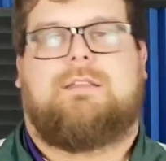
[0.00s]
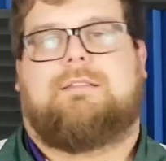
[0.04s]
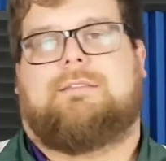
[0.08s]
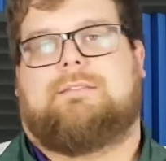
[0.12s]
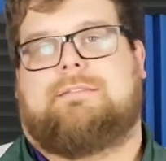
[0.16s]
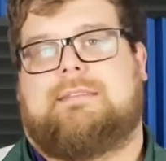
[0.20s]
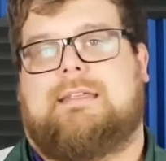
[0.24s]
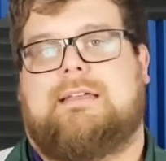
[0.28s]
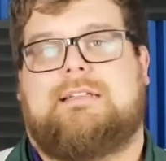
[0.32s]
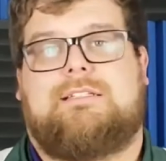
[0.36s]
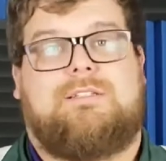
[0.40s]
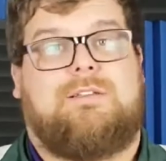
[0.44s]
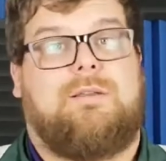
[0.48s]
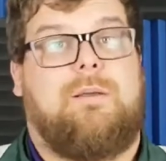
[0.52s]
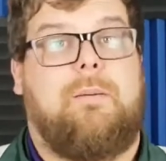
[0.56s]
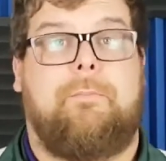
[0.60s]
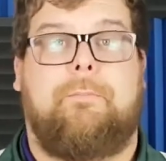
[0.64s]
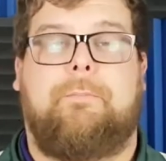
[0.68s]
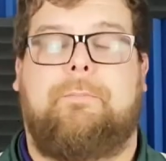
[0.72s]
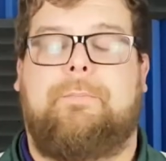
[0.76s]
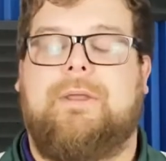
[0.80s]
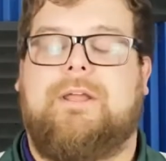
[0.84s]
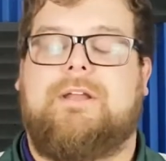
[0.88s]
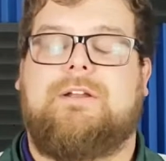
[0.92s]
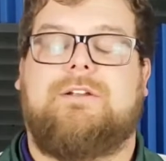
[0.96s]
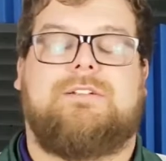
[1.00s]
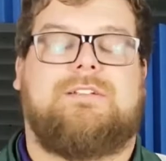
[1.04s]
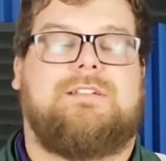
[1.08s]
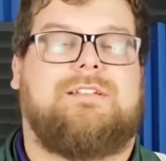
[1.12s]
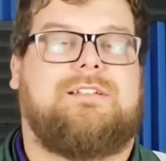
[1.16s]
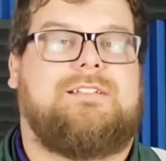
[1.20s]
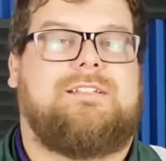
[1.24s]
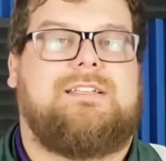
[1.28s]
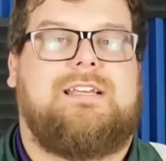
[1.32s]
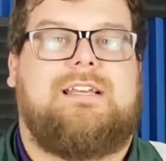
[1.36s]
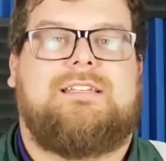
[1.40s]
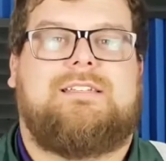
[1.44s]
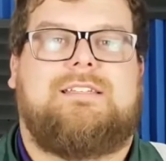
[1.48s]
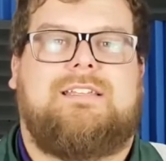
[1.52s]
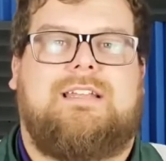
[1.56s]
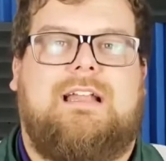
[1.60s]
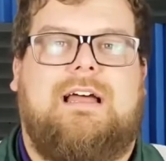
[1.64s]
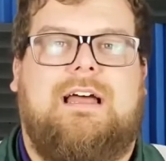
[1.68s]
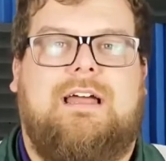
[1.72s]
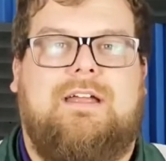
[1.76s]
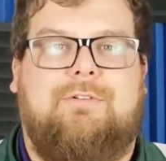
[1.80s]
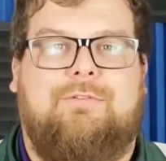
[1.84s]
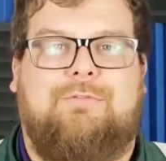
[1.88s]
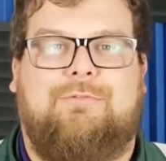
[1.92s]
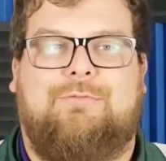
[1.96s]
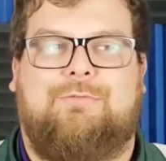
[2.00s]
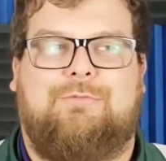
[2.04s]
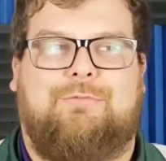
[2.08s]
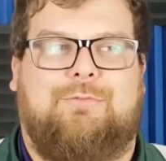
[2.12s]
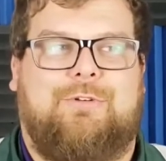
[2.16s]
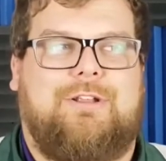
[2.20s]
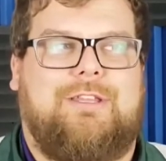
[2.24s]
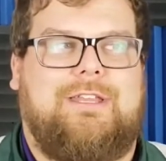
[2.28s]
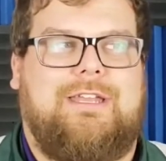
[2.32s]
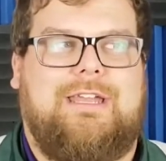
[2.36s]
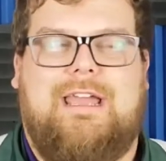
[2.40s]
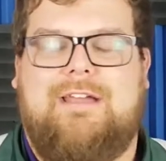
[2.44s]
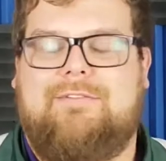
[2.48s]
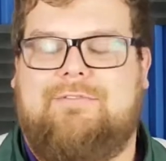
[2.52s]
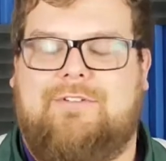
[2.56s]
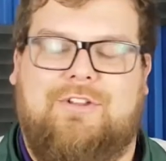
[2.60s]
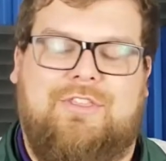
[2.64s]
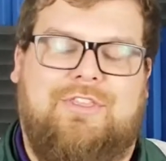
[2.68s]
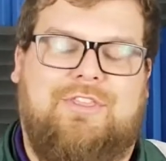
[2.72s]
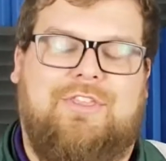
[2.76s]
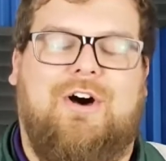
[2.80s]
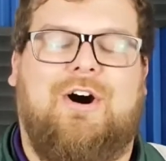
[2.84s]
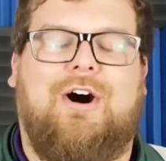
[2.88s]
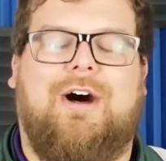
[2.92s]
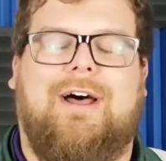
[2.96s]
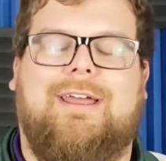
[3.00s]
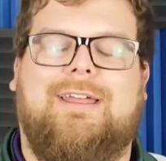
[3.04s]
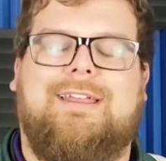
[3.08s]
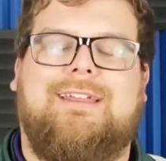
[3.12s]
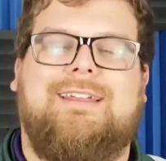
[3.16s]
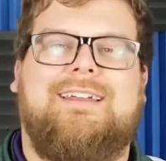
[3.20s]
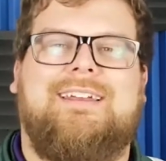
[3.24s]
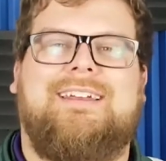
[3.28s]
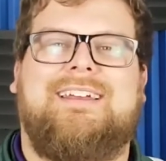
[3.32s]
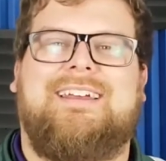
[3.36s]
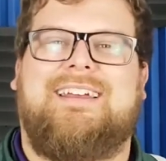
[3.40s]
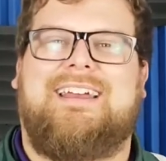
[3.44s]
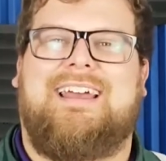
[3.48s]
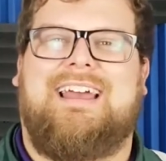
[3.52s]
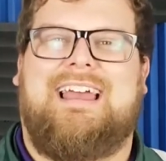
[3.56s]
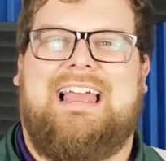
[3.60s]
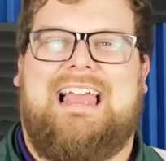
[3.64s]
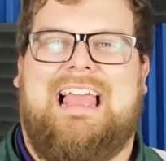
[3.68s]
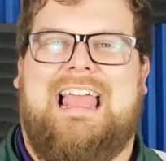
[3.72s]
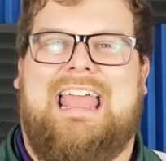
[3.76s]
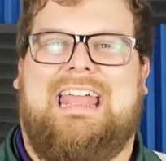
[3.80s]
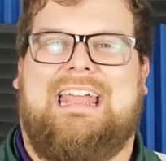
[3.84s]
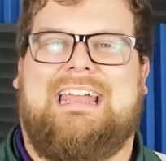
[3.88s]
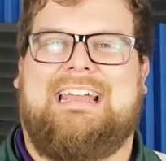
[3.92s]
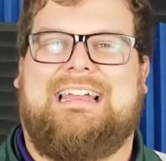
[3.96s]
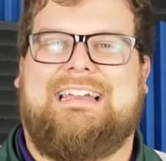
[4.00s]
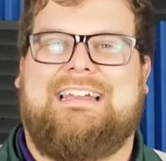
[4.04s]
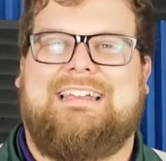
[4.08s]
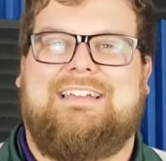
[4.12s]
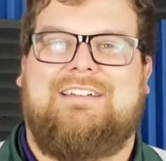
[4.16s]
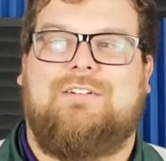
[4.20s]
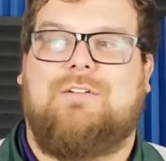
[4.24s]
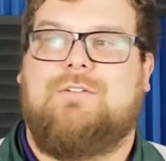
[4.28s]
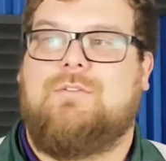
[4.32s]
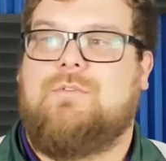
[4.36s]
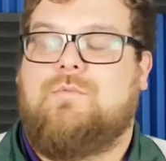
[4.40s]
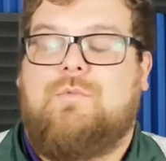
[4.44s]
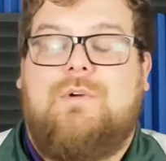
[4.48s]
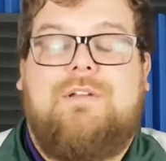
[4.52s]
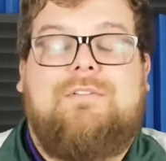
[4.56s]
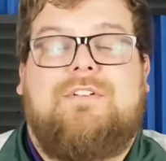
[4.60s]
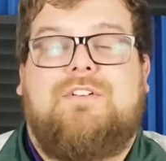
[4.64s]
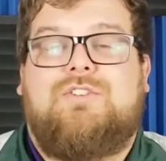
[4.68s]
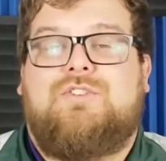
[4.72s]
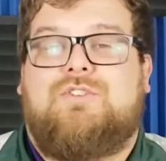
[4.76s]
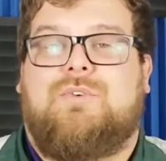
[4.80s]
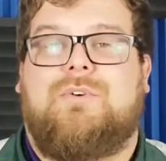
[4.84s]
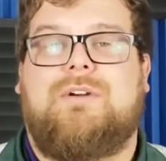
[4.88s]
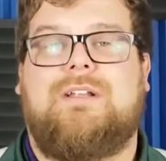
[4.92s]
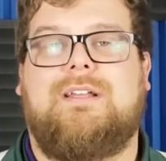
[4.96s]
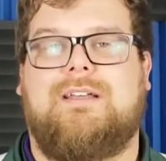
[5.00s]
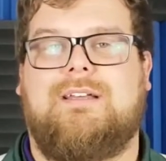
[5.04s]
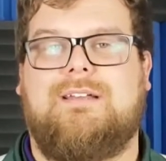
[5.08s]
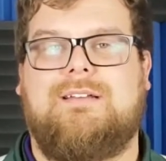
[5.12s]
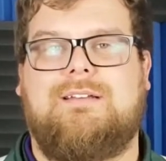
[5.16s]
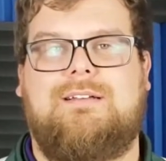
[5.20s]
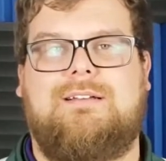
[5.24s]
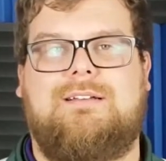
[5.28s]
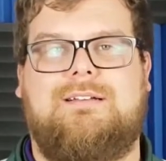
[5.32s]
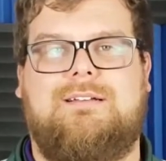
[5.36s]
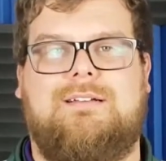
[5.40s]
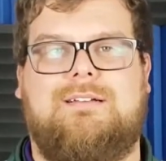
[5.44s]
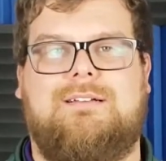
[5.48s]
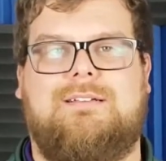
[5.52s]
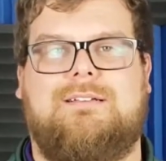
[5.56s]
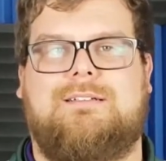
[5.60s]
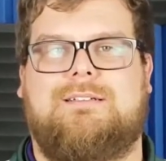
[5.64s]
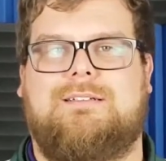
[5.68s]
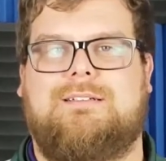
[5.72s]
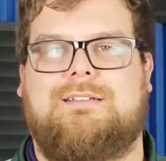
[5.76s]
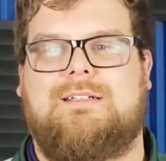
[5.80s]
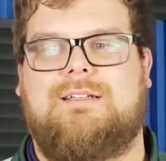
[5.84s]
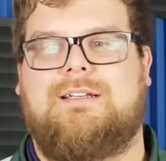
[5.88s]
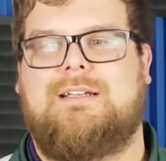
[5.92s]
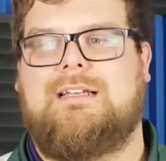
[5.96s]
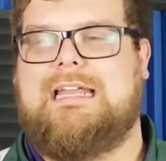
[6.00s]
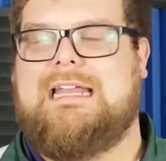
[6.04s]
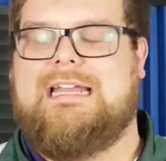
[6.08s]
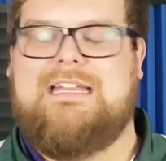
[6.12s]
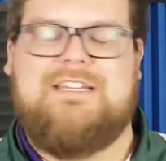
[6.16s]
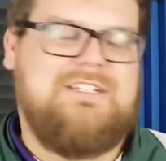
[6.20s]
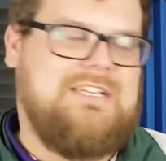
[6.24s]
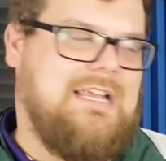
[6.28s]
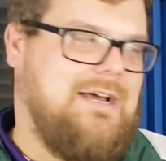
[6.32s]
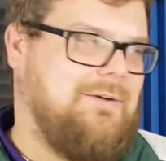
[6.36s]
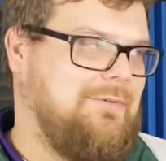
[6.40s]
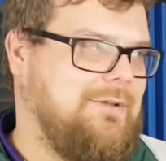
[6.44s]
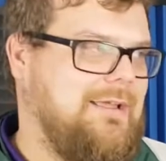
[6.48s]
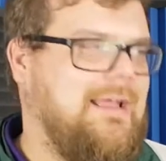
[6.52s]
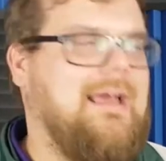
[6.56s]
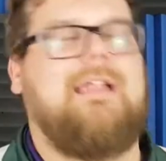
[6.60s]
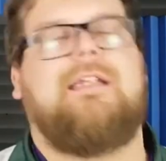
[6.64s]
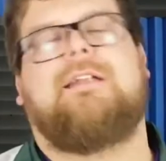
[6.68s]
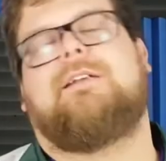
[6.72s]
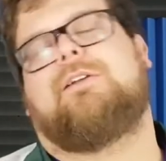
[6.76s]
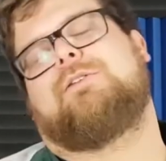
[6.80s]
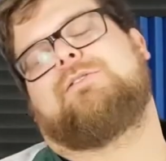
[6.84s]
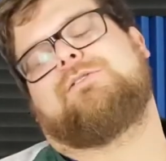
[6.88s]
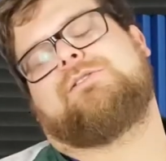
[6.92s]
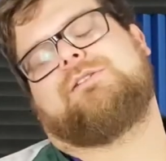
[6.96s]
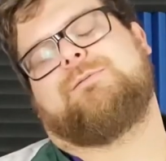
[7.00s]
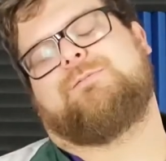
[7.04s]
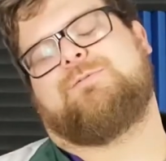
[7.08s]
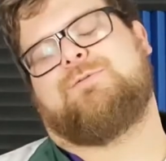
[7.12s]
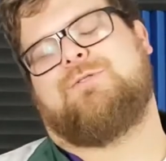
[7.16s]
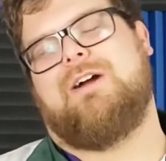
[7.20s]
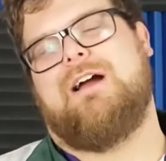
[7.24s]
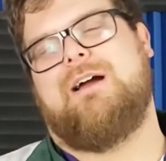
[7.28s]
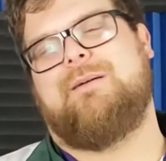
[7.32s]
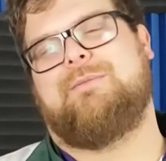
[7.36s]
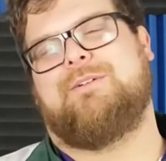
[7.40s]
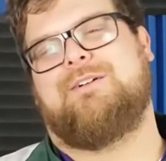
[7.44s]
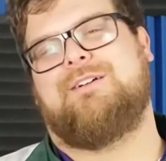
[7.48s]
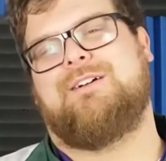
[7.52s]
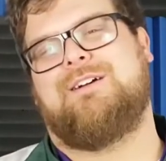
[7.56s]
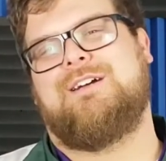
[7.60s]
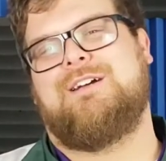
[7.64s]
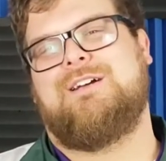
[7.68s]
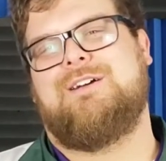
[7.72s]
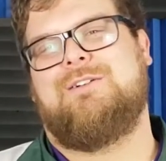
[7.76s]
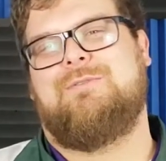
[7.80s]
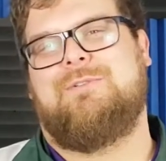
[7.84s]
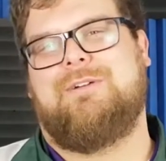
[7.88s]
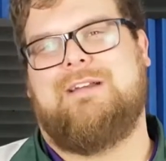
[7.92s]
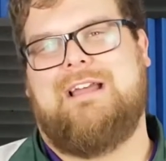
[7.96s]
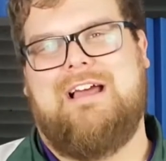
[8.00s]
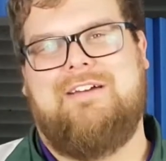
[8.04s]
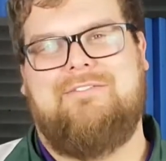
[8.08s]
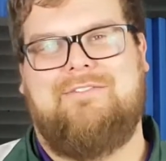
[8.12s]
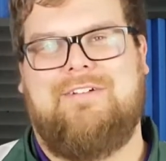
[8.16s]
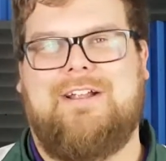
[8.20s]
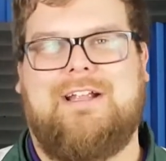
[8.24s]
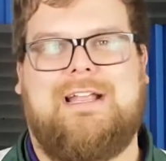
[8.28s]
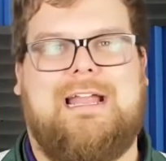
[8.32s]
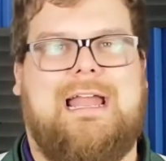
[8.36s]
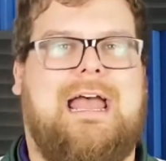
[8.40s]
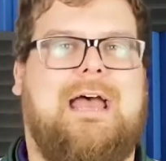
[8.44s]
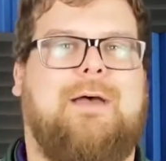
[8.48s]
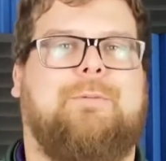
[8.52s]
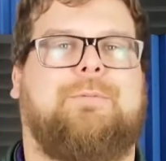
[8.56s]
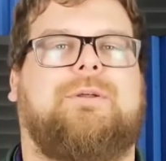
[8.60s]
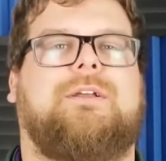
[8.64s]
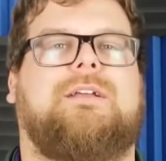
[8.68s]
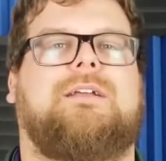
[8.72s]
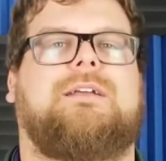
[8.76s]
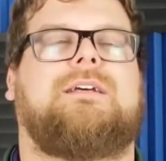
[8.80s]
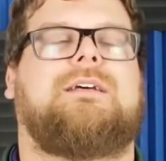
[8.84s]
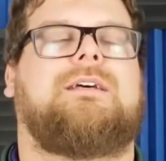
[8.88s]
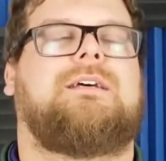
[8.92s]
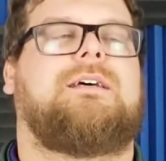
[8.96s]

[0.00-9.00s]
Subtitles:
That's a bigger success than I really ever thought, and we've enjoyed it. Each time we got a new subscriber, we got very happy.